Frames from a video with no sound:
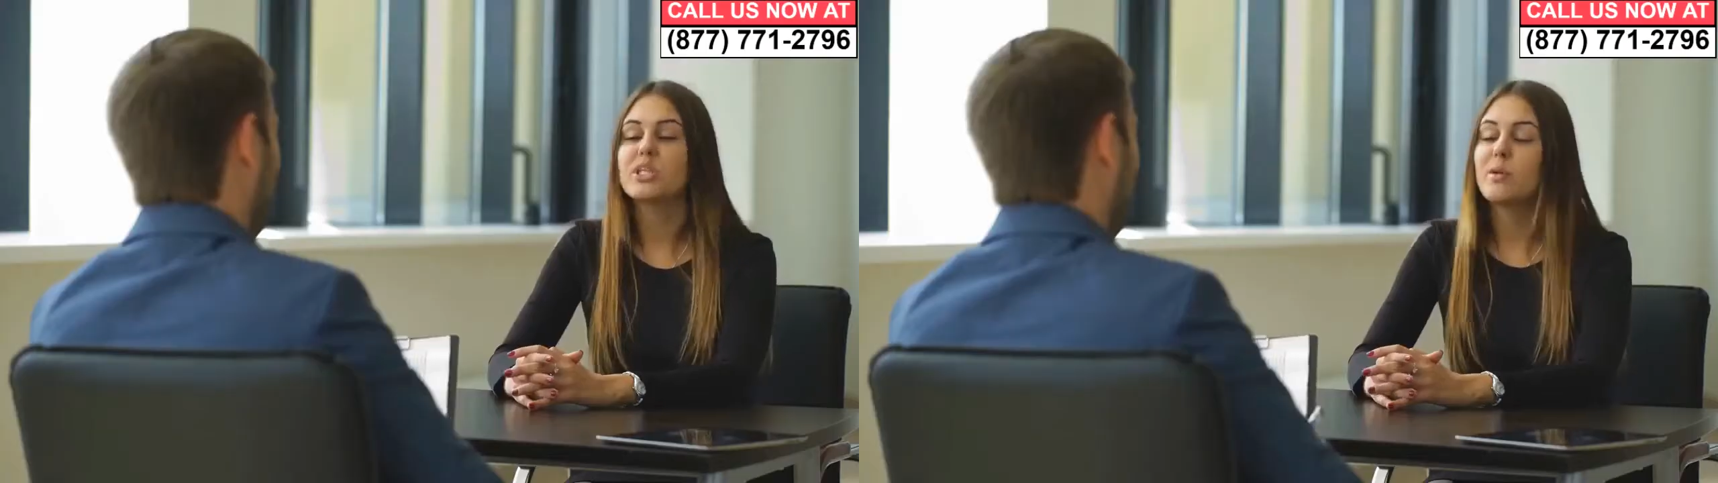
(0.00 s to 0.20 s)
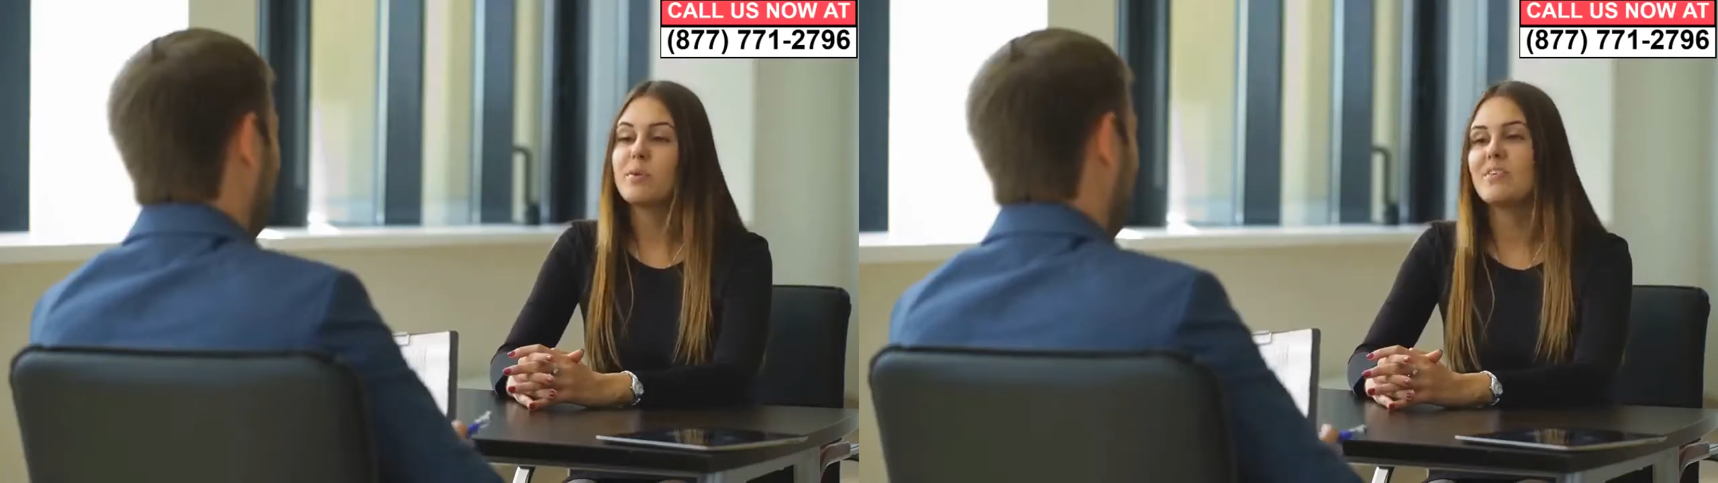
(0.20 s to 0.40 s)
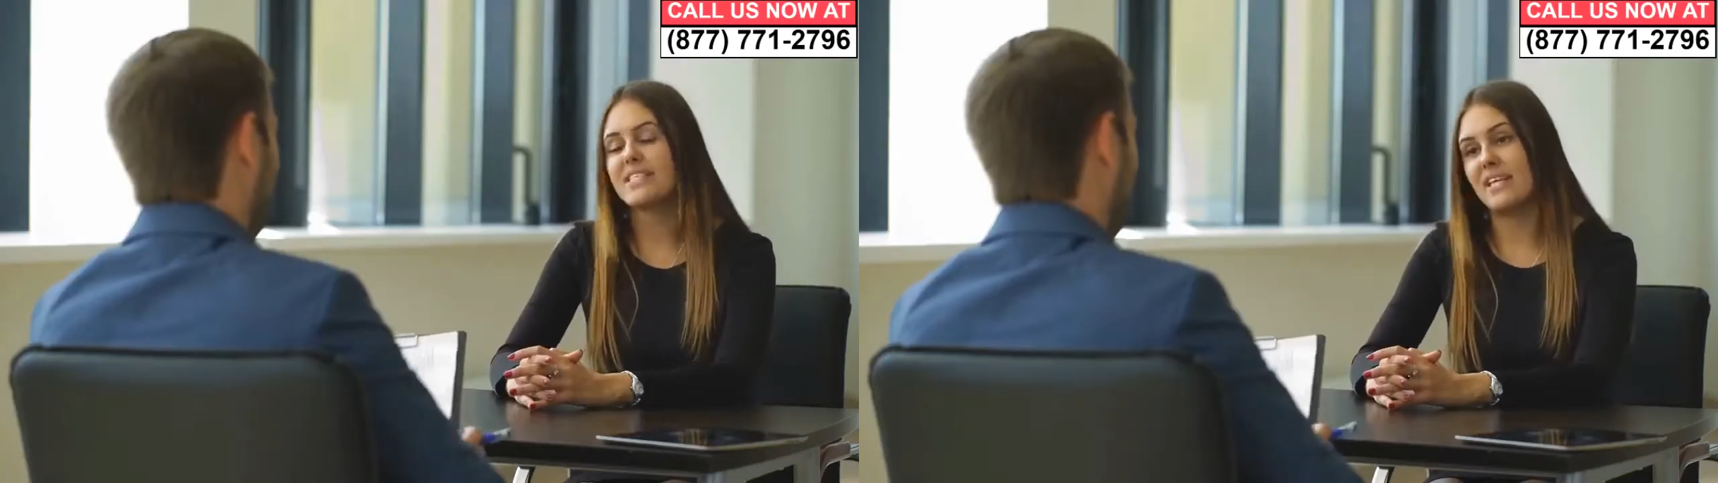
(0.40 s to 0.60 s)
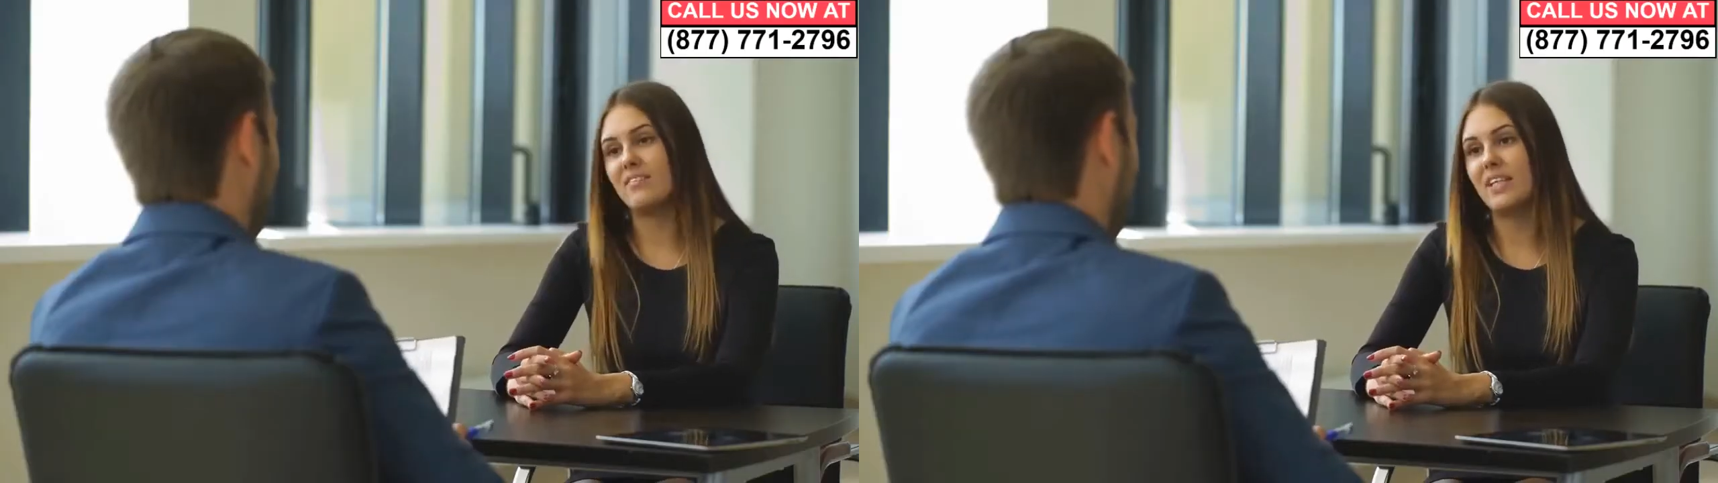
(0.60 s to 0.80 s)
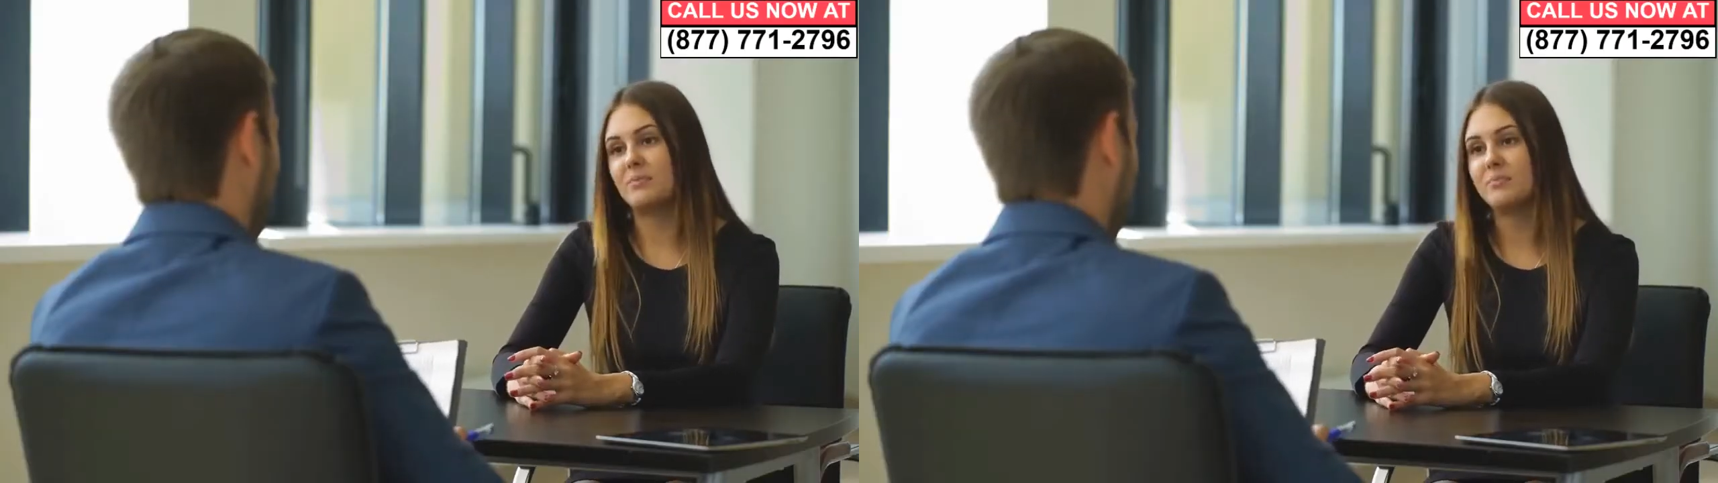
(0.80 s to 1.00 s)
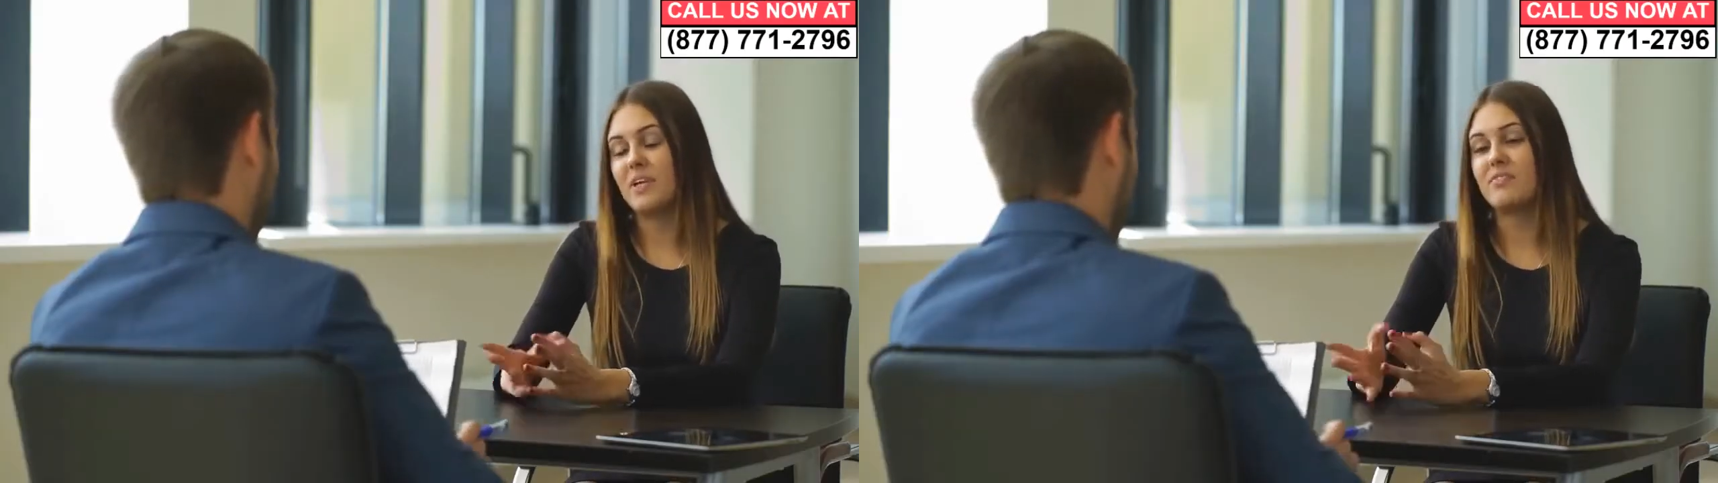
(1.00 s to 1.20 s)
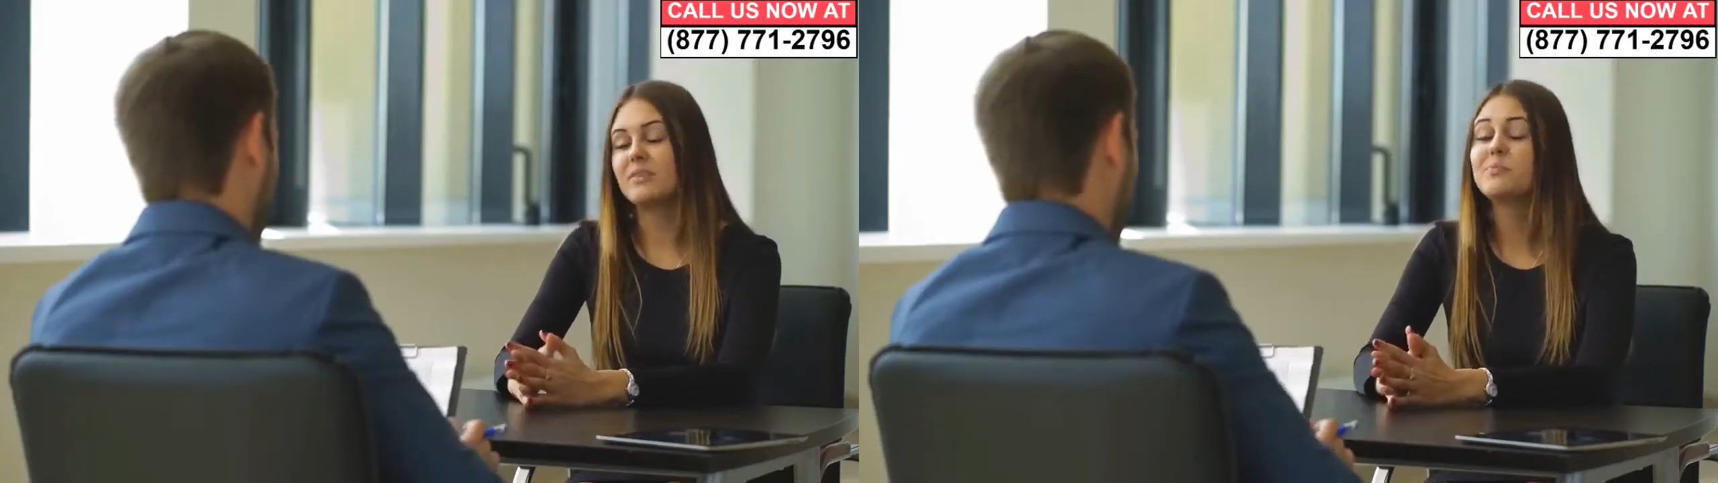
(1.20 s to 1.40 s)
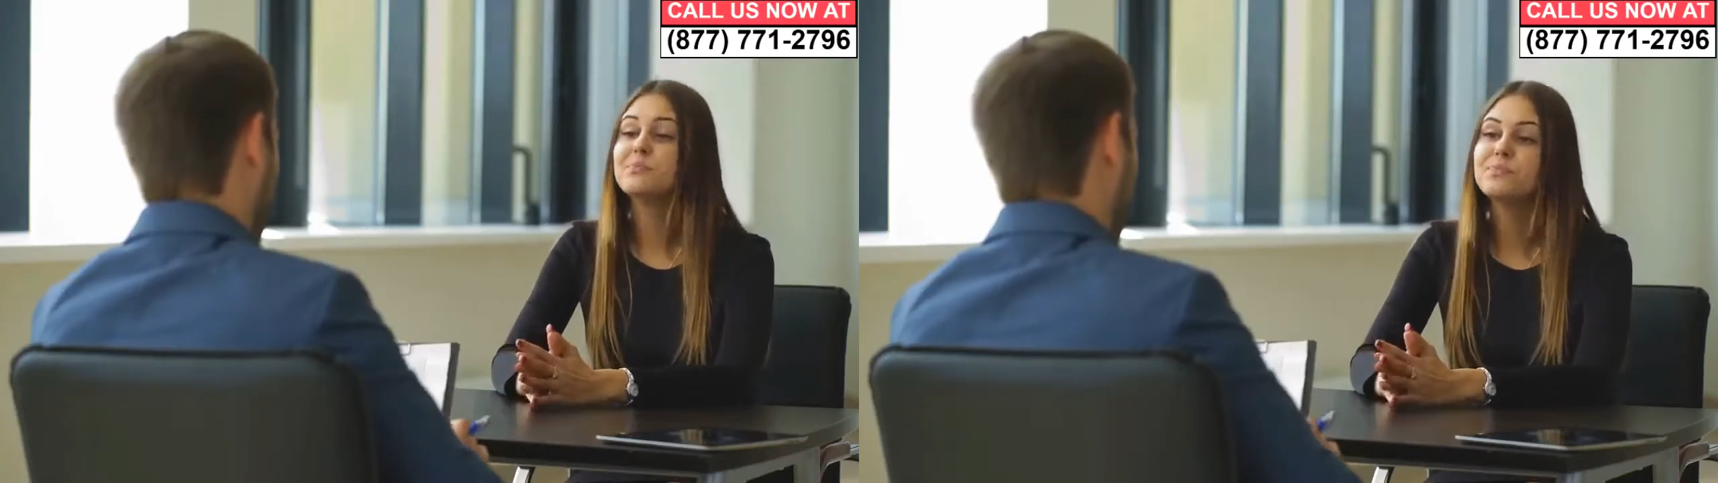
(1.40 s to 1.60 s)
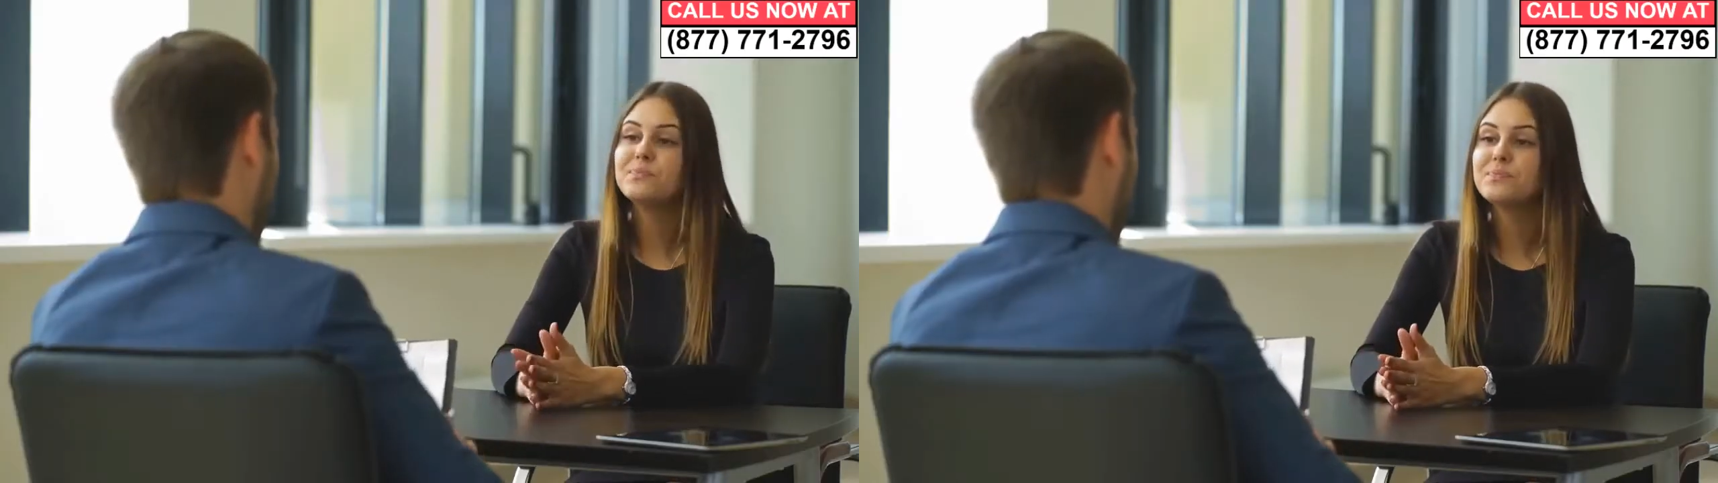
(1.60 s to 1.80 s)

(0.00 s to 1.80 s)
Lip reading: you probably have a lot of questions,